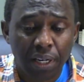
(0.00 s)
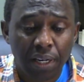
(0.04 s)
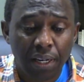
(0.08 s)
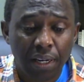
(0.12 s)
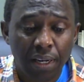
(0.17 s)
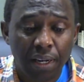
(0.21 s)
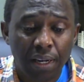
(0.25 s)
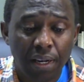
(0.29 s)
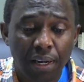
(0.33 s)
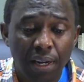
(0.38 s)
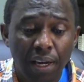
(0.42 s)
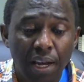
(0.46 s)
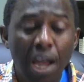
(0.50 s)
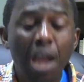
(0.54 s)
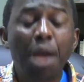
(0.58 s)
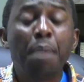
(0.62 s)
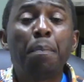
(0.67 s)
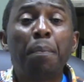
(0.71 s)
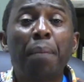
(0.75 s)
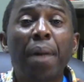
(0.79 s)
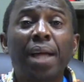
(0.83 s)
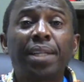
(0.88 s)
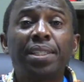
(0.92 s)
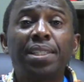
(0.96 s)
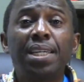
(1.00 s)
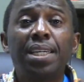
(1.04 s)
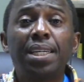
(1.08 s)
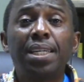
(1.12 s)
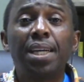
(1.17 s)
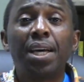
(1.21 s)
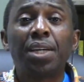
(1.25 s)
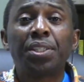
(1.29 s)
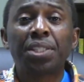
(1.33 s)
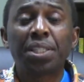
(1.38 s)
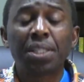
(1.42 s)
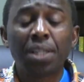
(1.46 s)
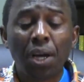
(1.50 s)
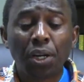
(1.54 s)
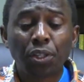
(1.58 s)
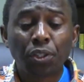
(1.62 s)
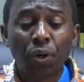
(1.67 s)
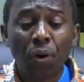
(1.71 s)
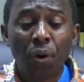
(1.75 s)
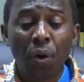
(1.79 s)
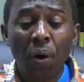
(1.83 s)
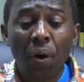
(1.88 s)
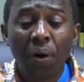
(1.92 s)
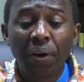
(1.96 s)
Empathy does not
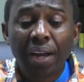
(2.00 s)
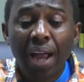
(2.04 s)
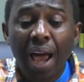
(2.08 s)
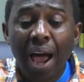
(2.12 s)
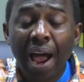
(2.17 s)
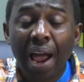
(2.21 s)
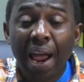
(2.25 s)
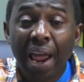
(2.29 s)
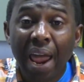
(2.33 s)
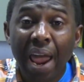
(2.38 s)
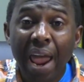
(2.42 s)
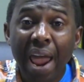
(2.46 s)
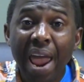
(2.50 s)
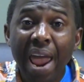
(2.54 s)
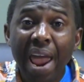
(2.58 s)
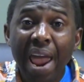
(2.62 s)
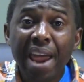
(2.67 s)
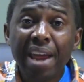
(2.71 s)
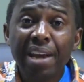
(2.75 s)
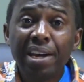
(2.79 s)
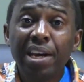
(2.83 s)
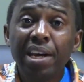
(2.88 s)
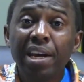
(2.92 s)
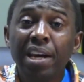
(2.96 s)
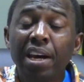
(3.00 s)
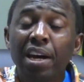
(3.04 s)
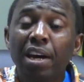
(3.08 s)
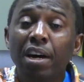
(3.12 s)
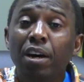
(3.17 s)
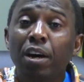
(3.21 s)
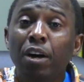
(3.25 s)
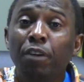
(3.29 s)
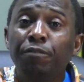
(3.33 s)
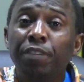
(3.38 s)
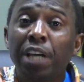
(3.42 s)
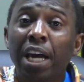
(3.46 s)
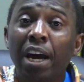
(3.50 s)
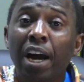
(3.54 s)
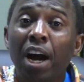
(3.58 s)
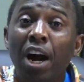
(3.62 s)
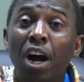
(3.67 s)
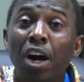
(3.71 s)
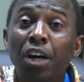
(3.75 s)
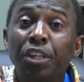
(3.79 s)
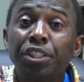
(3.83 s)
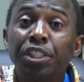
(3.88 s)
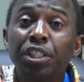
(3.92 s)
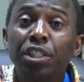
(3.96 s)
run ahead of the
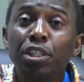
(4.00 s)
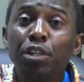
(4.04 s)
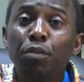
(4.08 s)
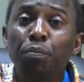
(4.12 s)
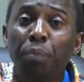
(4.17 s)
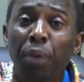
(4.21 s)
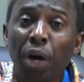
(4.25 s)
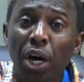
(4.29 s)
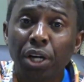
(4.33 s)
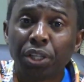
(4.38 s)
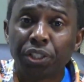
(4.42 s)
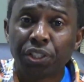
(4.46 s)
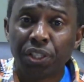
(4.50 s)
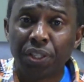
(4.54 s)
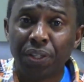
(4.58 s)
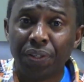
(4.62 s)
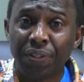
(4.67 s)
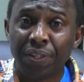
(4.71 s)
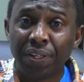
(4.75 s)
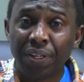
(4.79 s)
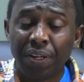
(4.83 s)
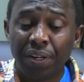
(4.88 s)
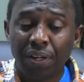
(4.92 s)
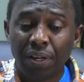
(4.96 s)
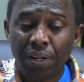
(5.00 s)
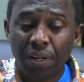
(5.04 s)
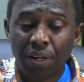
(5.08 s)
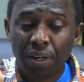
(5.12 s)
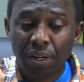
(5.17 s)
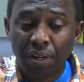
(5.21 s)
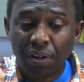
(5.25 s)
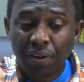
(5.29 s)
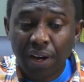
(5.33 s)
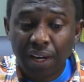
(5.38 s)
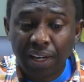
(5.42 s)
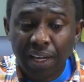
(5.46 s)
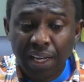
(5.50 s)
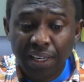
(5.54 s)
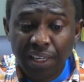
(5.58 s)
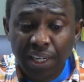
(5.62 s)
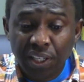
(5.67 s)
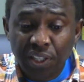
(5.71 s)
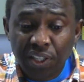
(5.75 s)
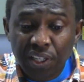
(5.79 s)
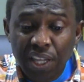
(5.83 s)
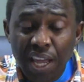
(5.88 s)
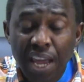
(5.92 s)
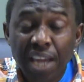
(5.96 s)
hurting person, rather,
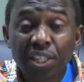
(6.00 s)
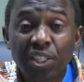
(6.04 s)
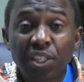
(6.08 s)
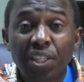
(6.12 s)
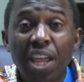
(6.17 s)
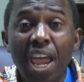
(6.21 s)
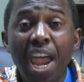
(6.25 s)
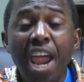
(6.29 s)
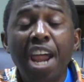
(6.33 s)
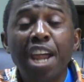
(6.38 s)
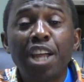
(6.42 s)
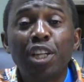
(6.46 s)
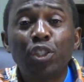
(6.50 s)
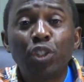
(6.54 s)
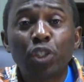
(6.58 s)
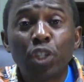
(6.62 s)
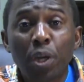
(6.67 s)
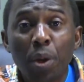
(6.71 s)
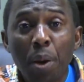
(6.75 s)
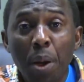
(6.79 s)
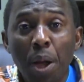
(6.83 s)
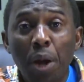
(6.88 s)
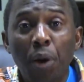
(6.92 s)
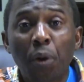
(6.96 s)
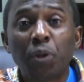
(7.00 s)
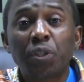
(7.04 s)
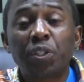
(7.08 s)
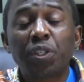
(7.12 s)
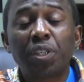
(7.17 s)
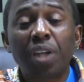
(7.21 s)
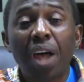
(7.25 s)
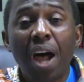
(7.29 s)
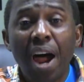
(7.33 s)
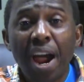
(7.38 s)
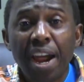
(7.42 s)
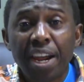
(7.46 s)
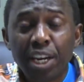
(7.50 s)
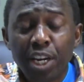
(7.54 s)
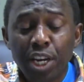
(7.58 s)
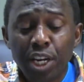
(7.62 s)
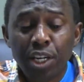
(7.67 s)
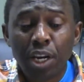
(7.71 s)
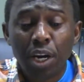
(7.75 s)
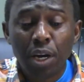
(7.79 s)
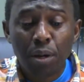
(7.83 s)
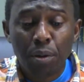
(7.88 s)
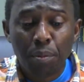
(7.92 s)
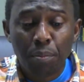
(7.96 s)
they stand side
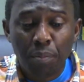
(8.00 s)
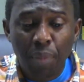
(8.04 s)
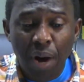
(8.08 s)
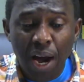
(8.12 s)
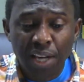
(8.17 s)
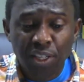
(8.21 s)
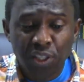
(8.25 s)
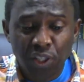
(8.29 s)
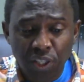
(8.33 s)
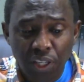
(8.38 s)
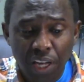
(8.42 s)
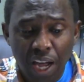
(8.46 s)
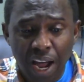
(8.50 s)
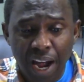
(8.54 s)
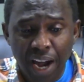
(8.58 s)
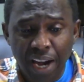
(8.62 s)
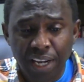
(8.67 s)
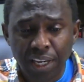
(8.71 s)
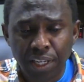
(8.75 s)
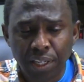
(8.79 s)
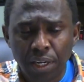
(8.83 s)
by side.